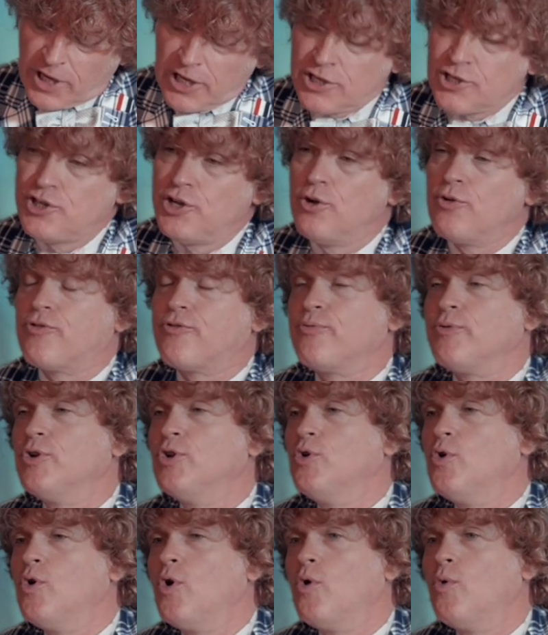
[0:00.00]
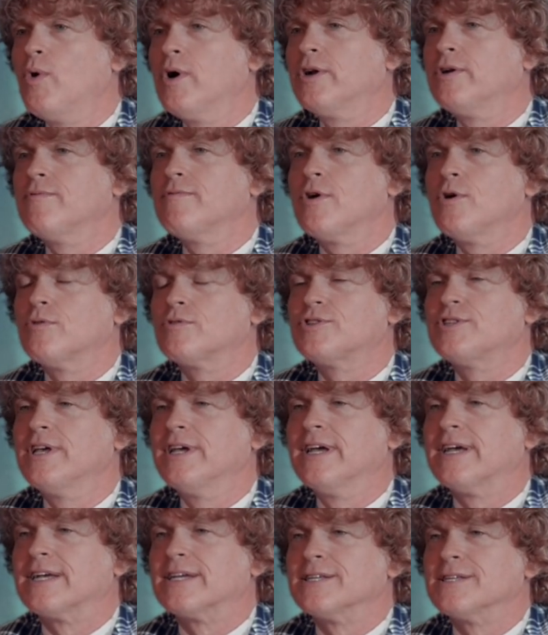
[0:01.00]
is youth renewal one of those
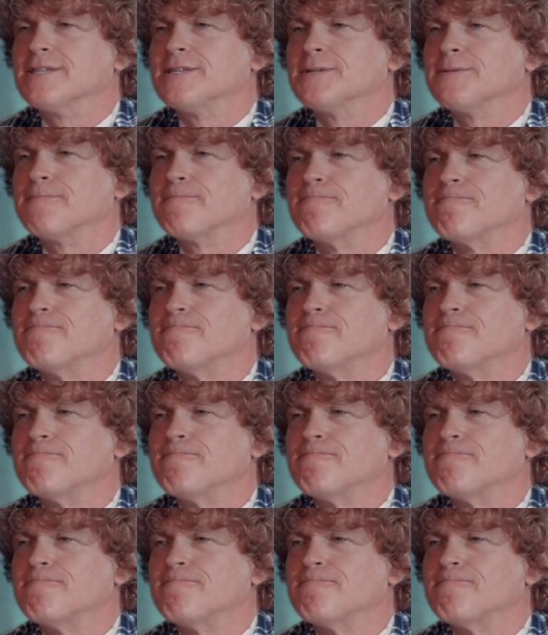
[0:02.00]
things